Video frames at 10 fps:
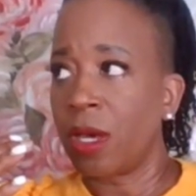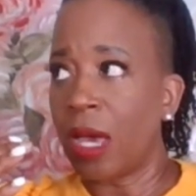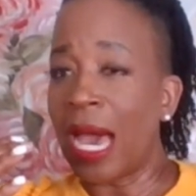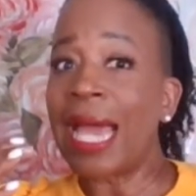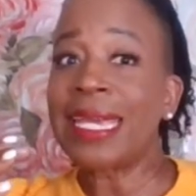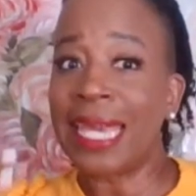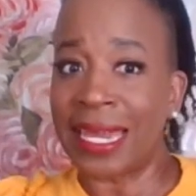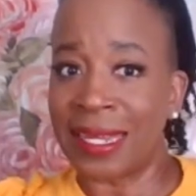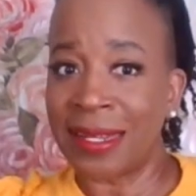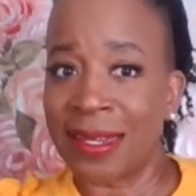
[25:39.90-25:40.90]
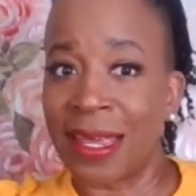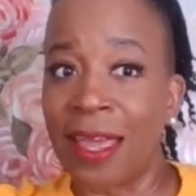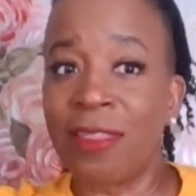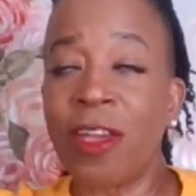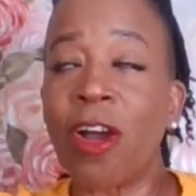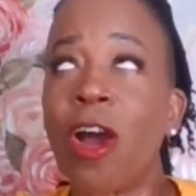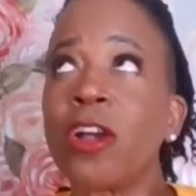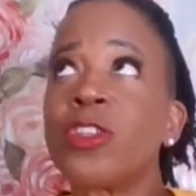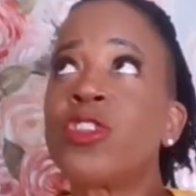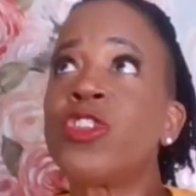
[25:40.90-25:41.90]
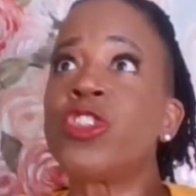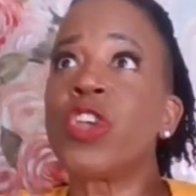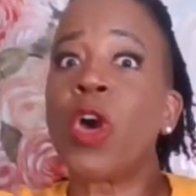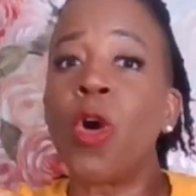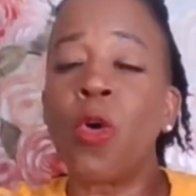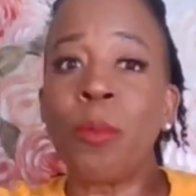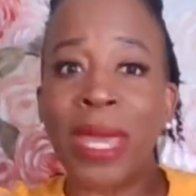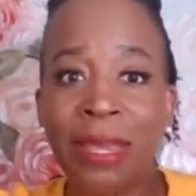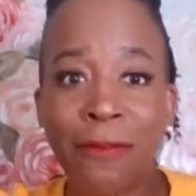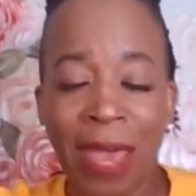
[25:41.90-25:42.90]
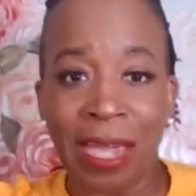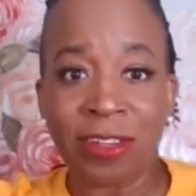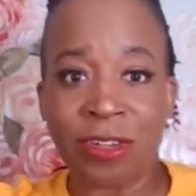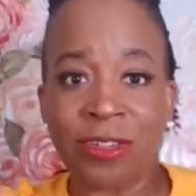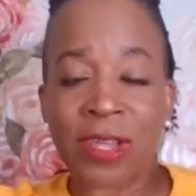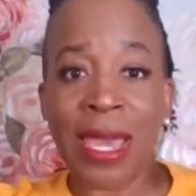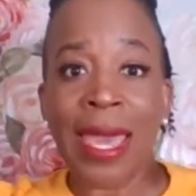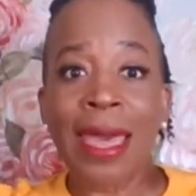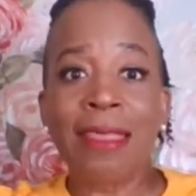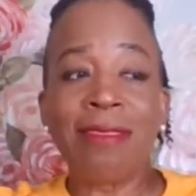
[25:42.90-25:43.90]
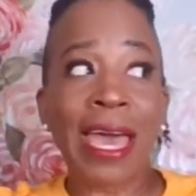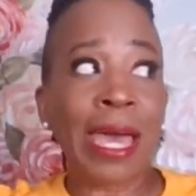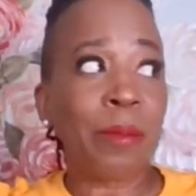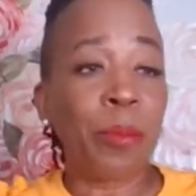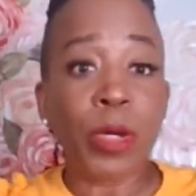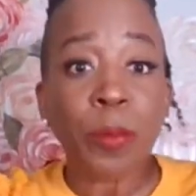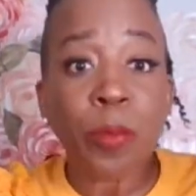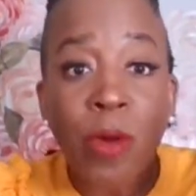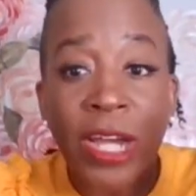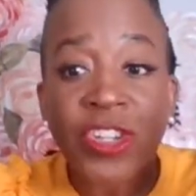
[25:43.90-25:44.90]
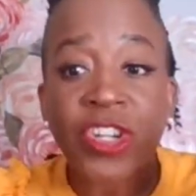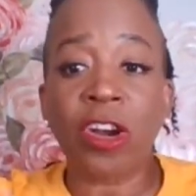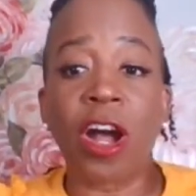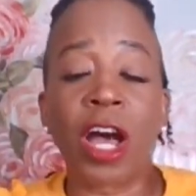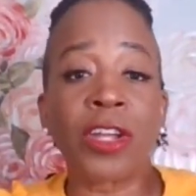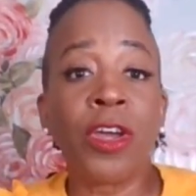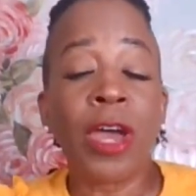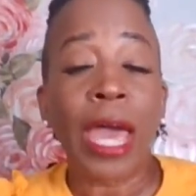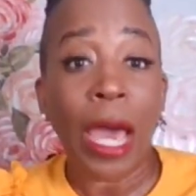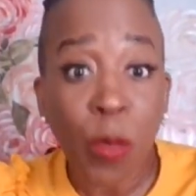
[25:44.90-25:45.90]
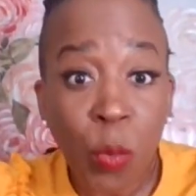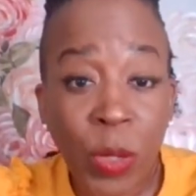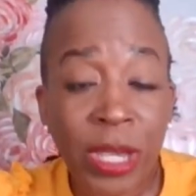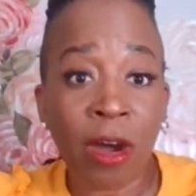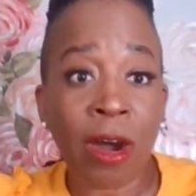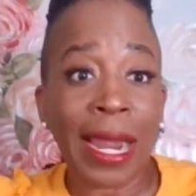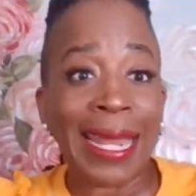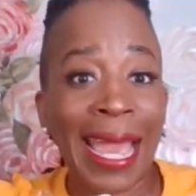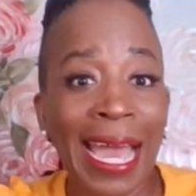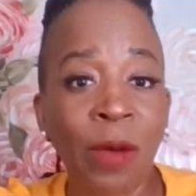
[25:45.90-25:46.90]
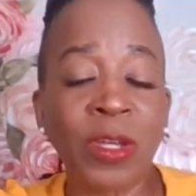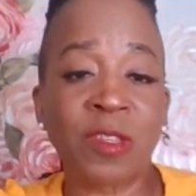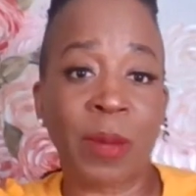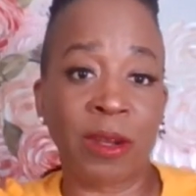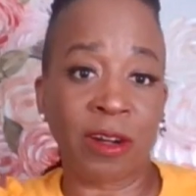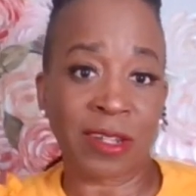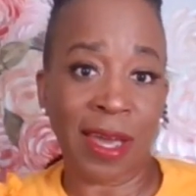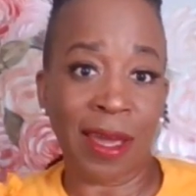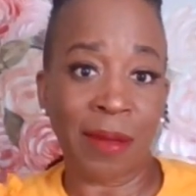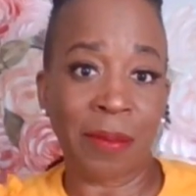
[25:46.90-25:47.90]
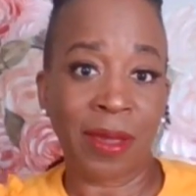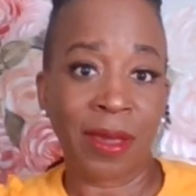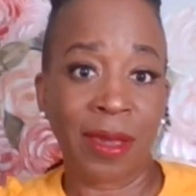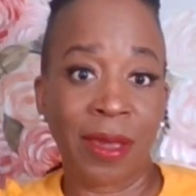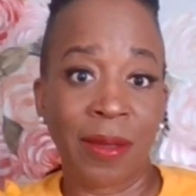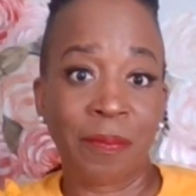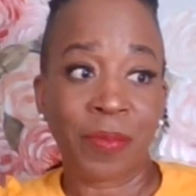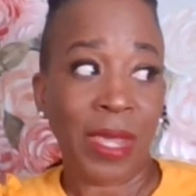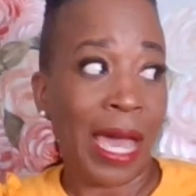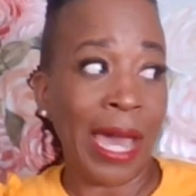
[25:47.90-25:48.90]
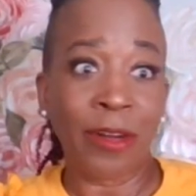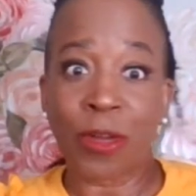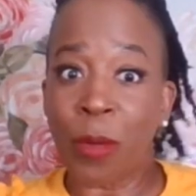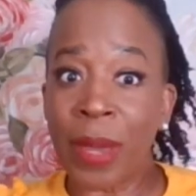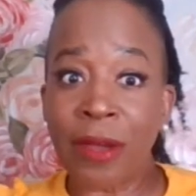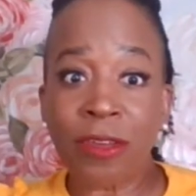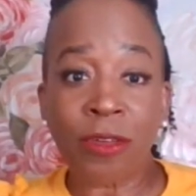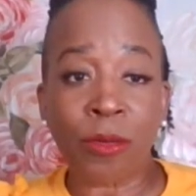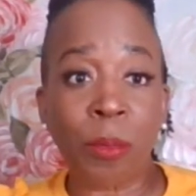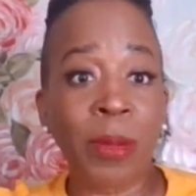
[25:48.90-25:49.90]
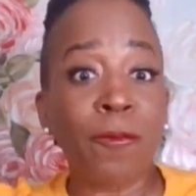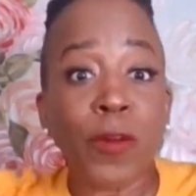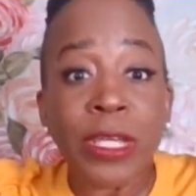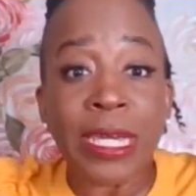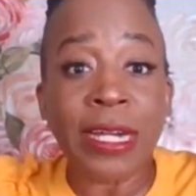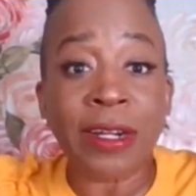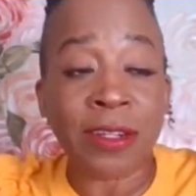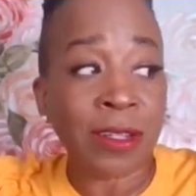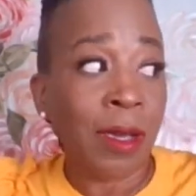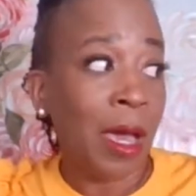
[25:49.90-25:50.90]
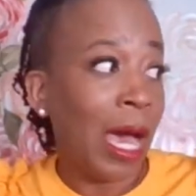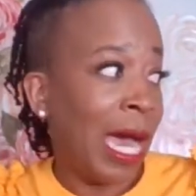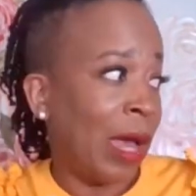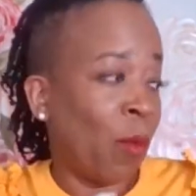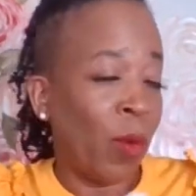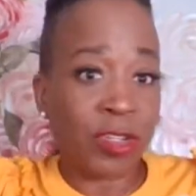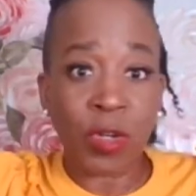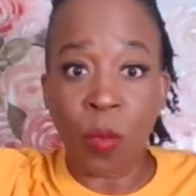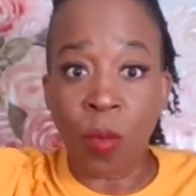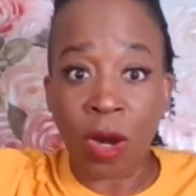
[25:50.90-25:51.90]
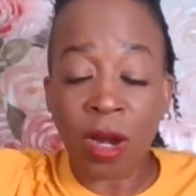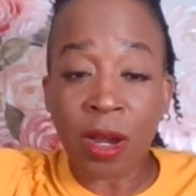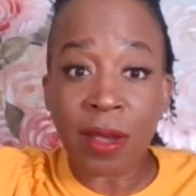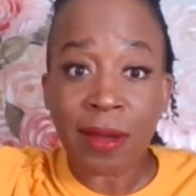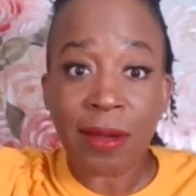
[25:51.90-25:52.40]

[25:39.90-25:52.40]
I get it. There are so many factors that put pressure on who we are and how we spend our time. I don't know about you, but for years, I went to work,